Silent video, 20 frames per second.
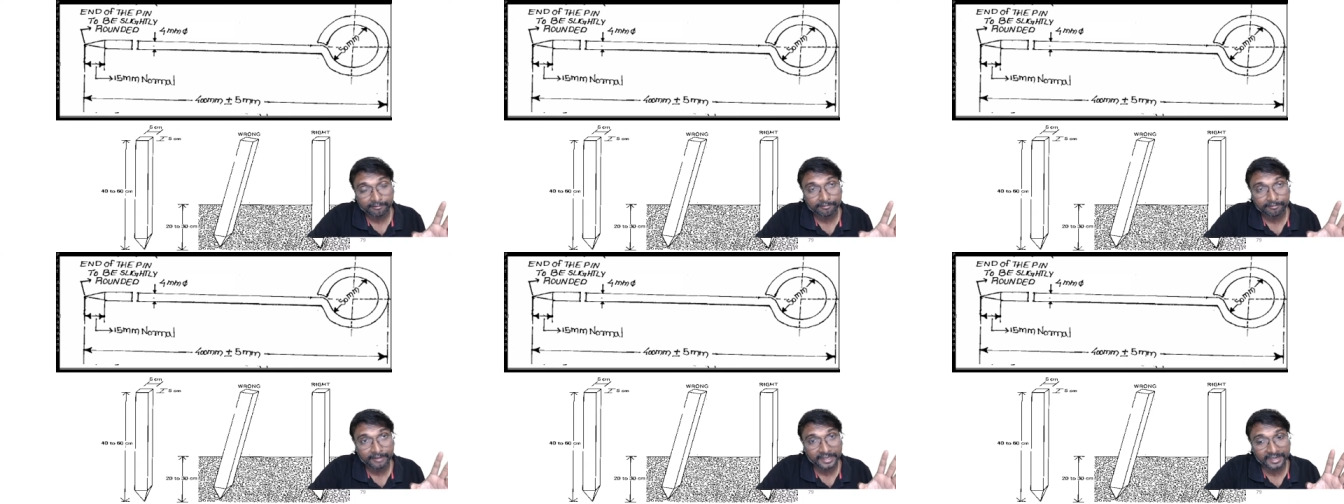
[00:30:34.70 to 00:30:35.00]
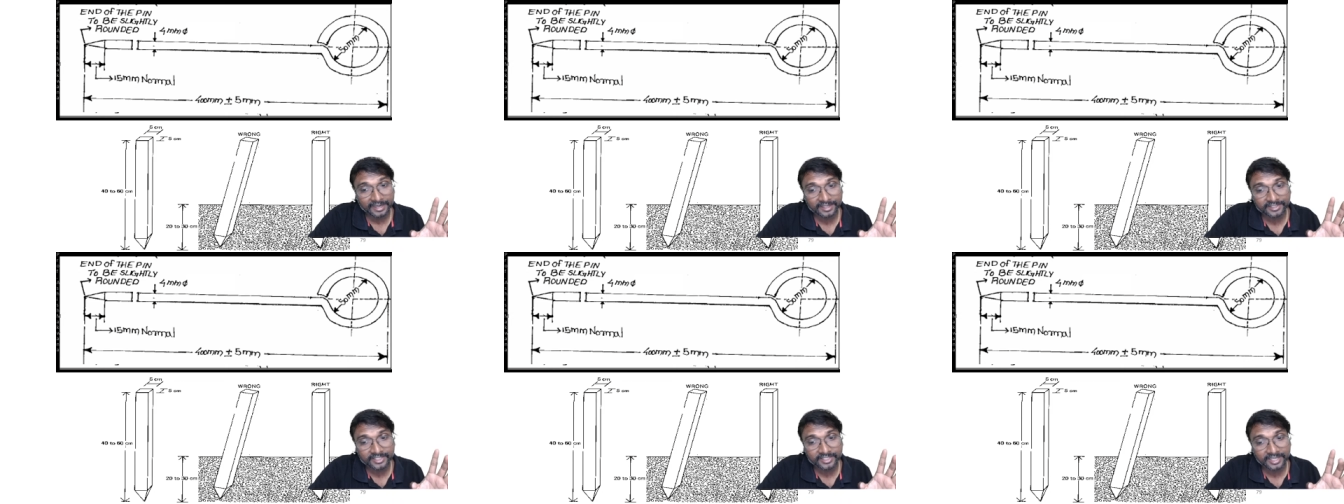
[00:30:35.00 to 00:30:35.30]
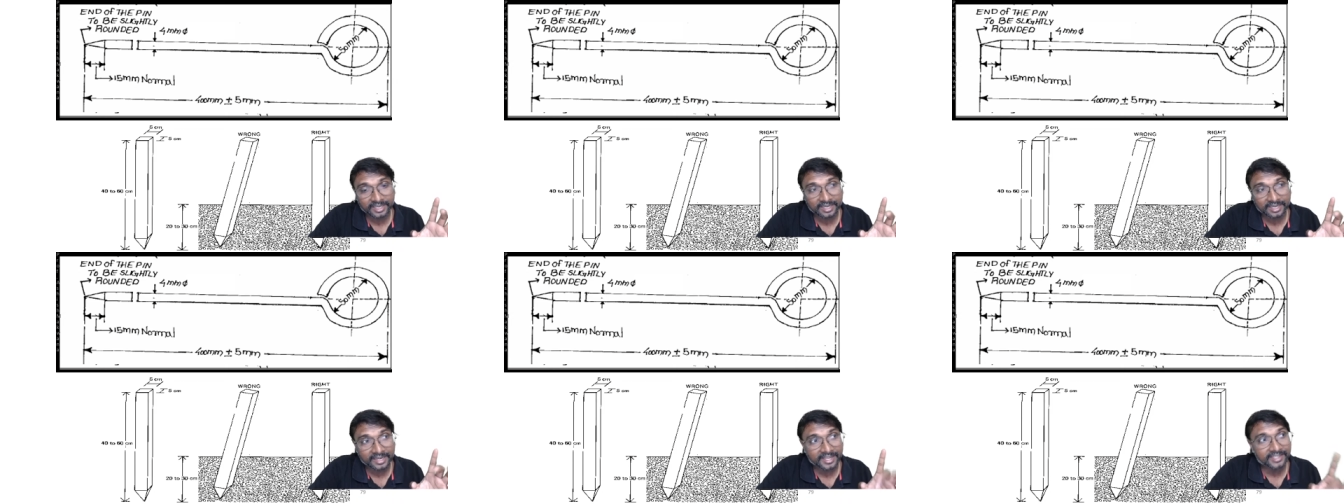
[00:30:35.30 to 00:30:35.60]

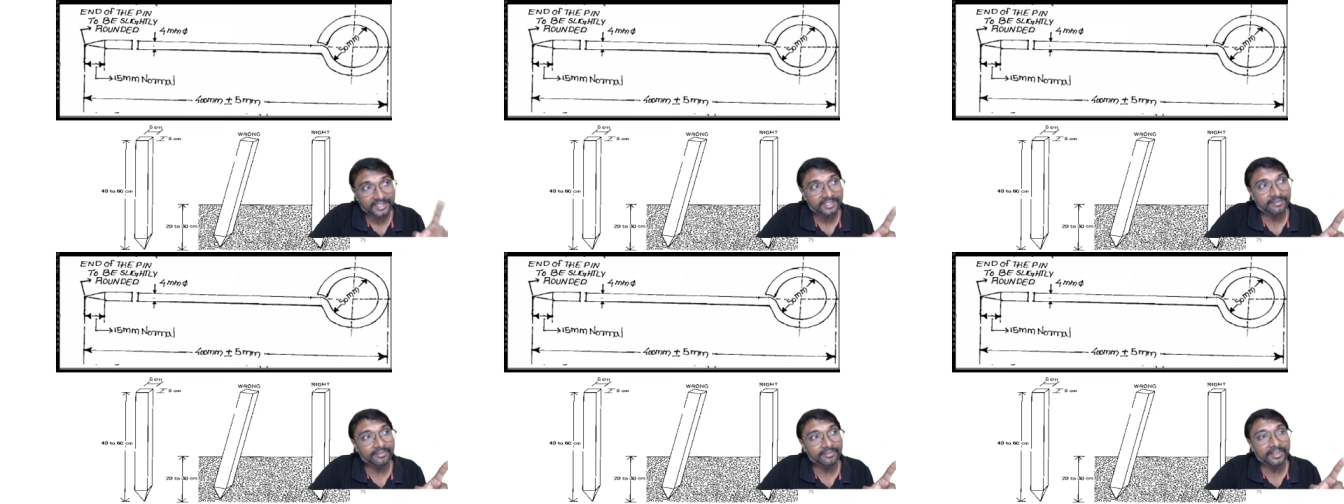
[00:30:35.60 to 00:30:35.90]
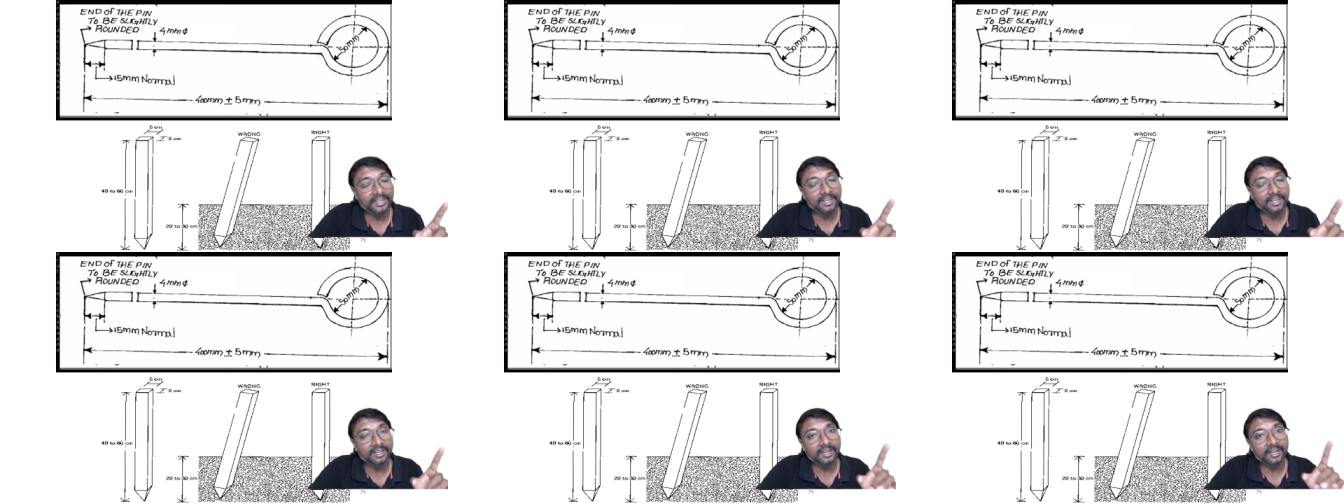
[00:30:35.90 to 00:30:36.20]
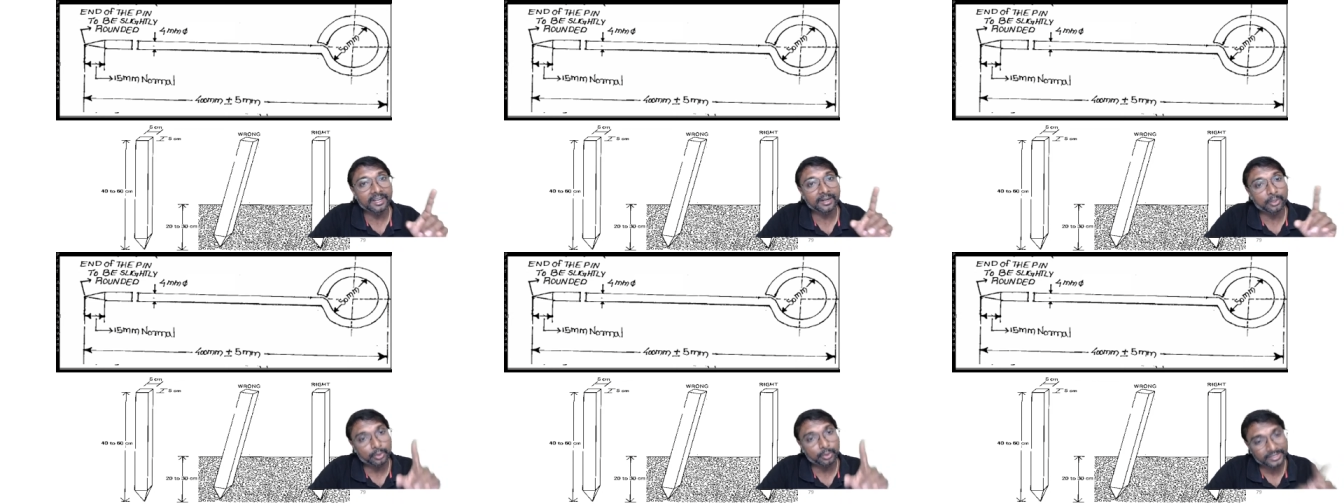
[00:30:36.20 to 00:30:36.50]
Wednesday class,
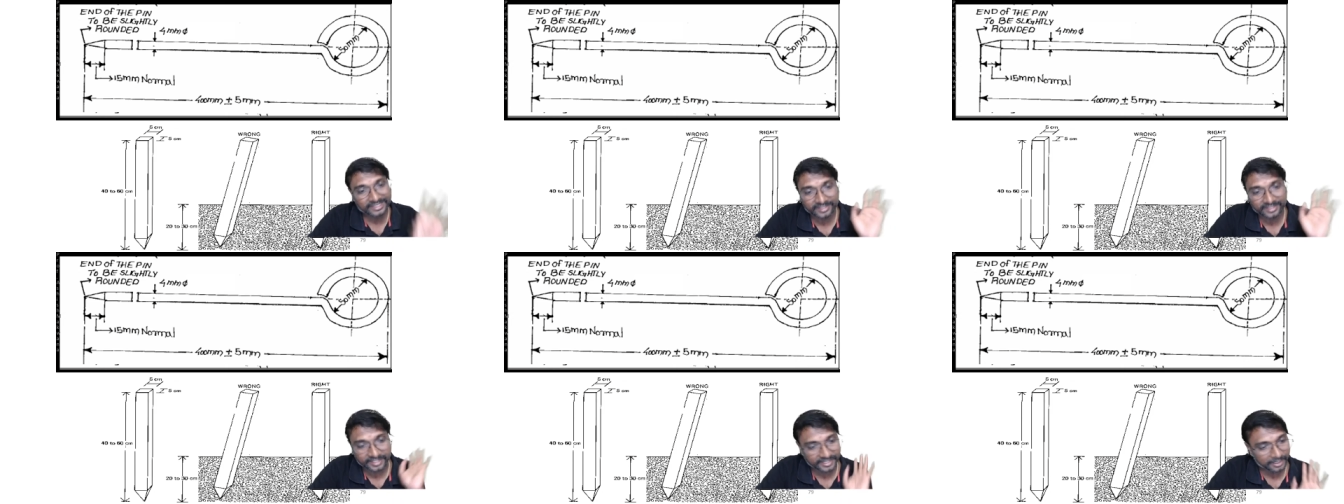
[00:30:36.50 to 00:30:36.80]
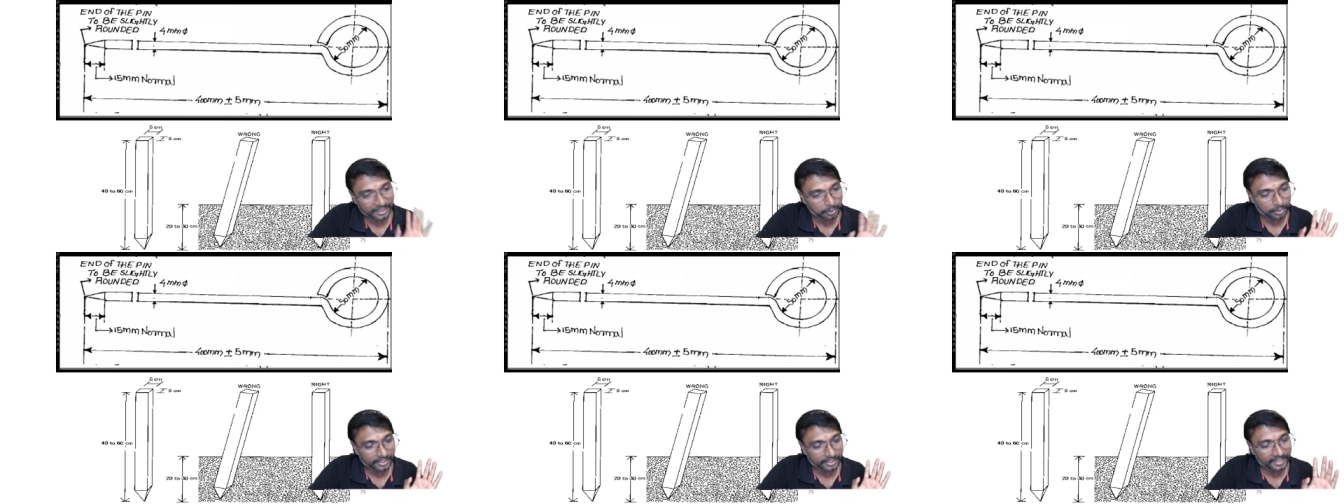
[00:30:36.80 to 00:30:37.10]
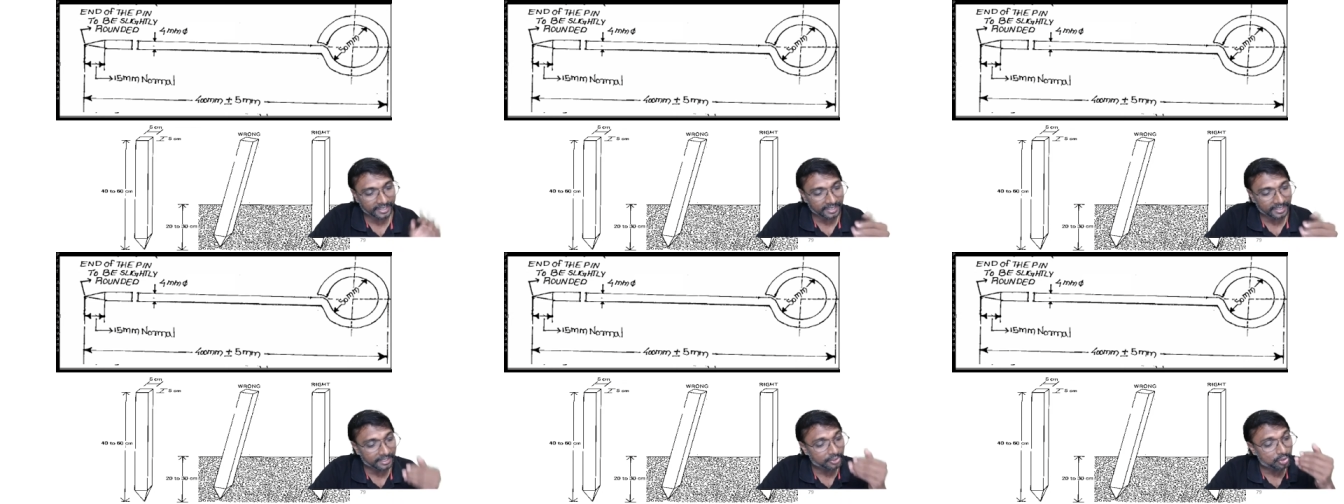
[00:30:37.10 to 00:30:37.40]
we'll do the theory
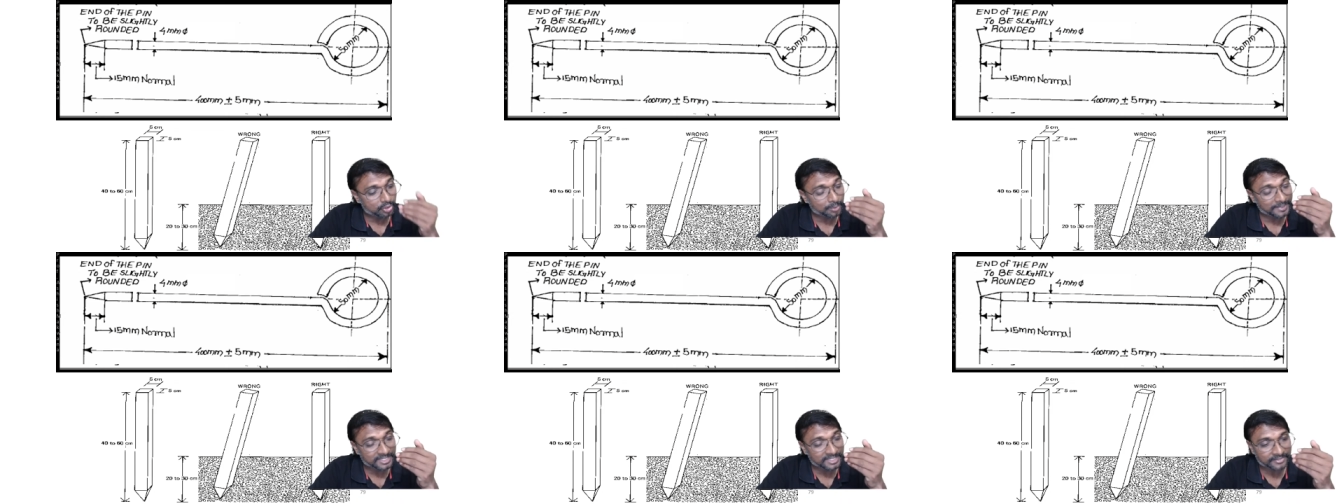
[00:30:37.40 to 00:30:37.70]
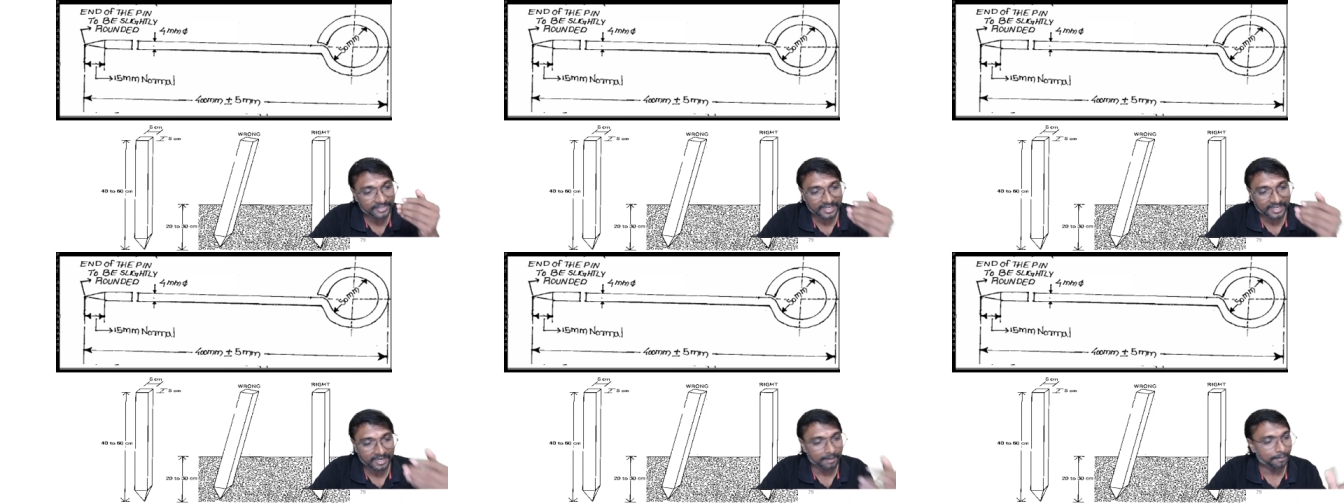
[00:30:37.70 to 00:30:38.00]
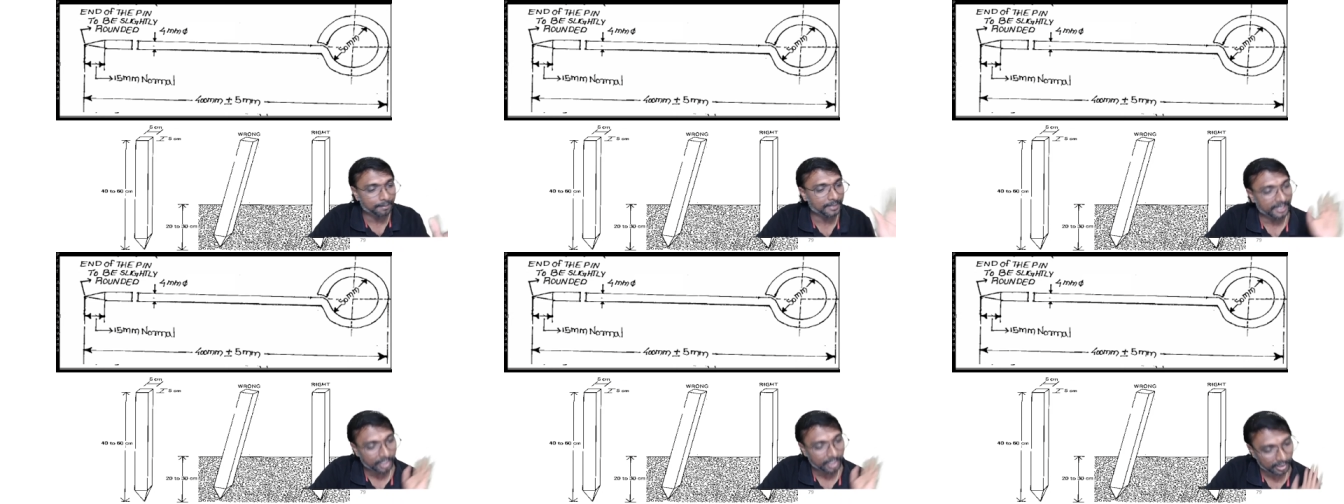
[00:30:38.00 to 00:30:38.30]
only. Instruments will
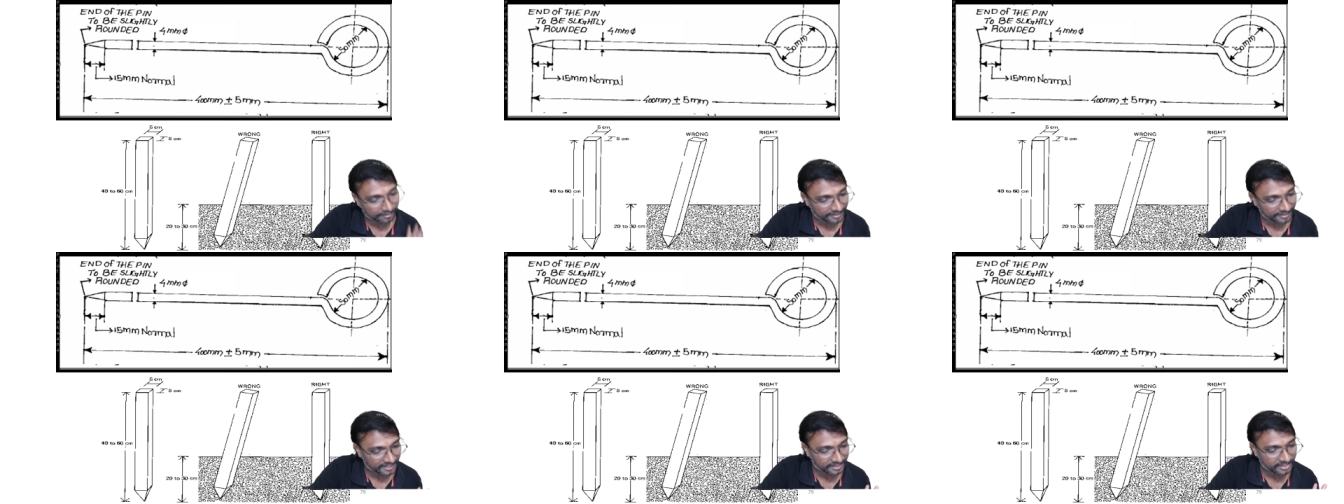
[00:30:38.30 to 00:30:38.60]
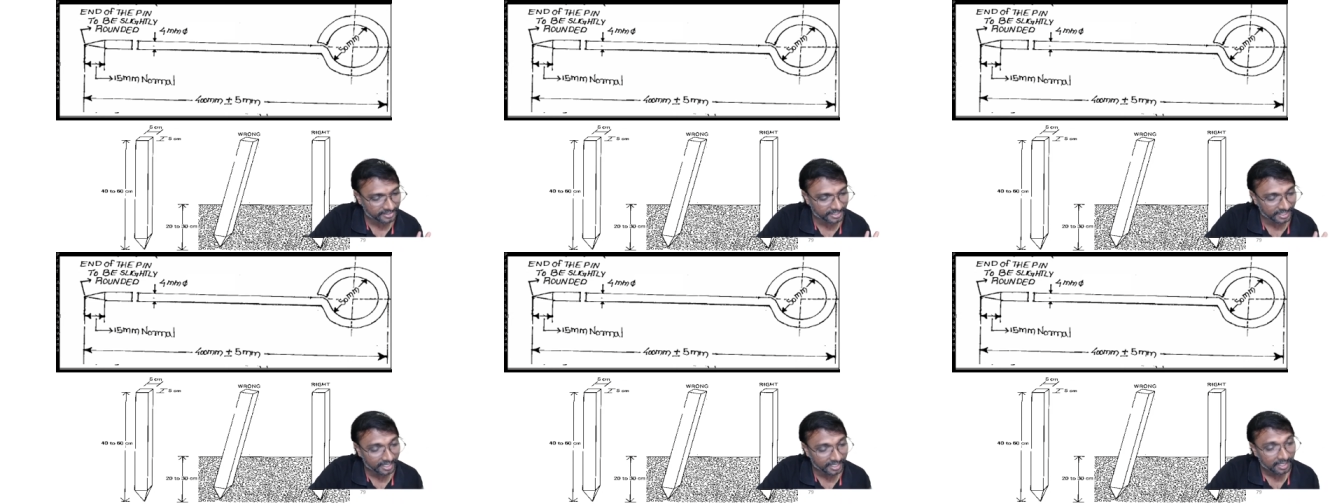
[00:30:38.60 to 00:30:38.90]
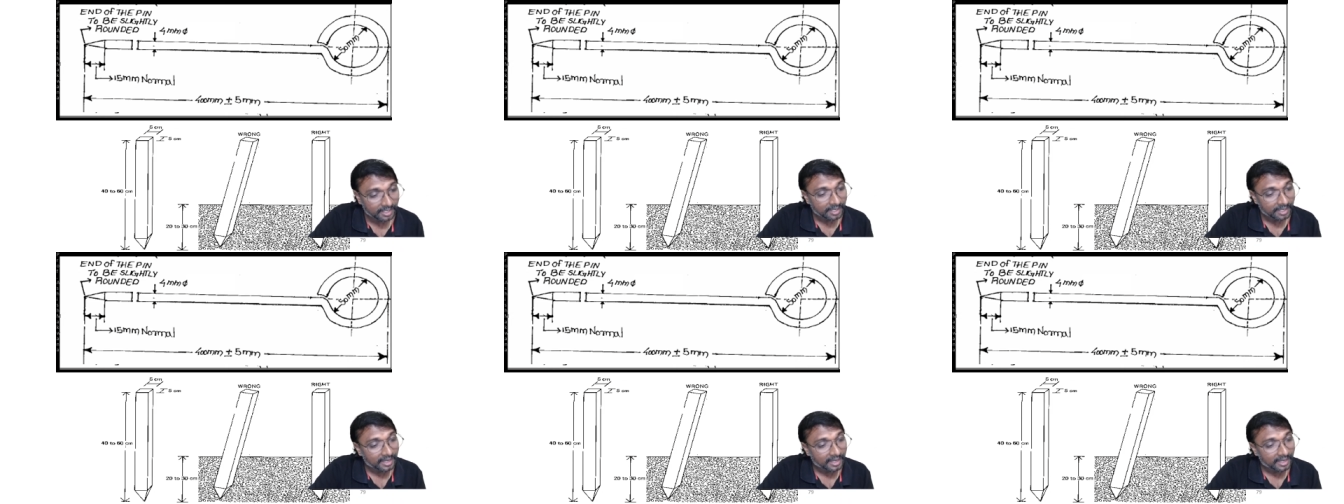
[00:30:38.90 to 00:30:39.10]
complete on Wednesday.